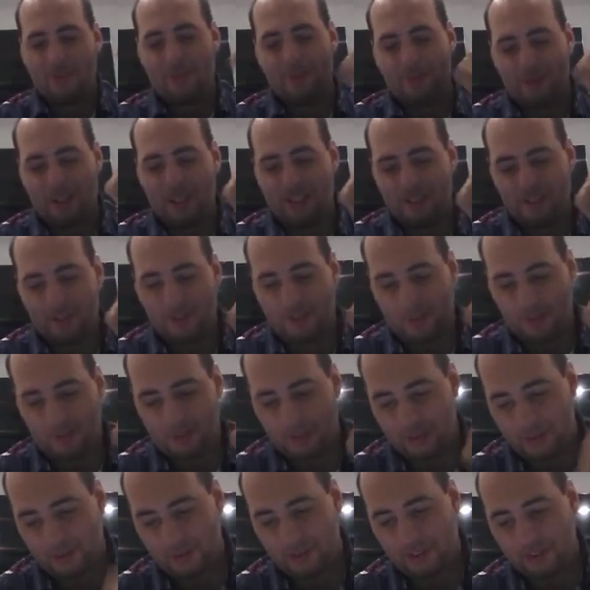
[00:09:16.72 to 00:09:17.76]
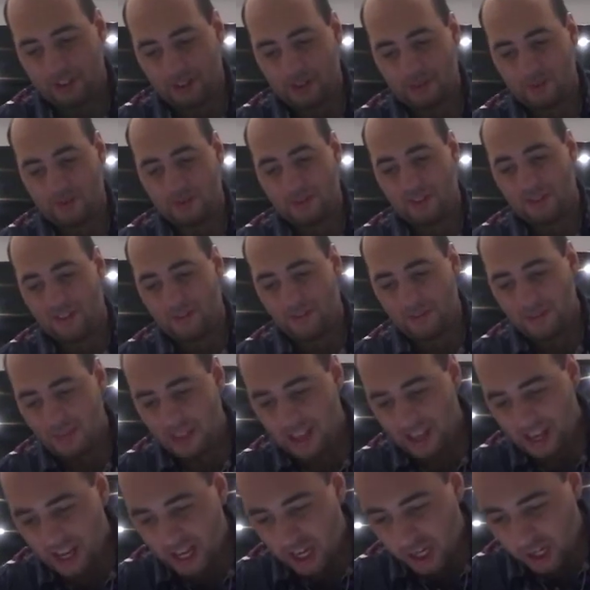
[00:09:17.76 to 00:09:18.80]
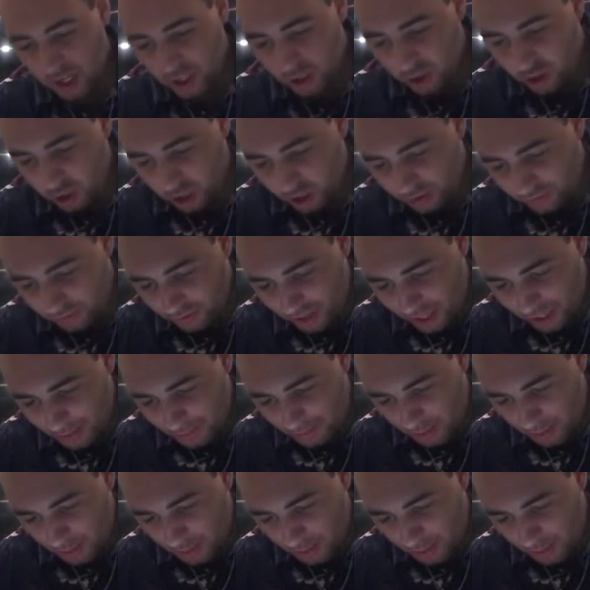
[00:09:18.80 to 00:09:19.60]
people agree with me. You can read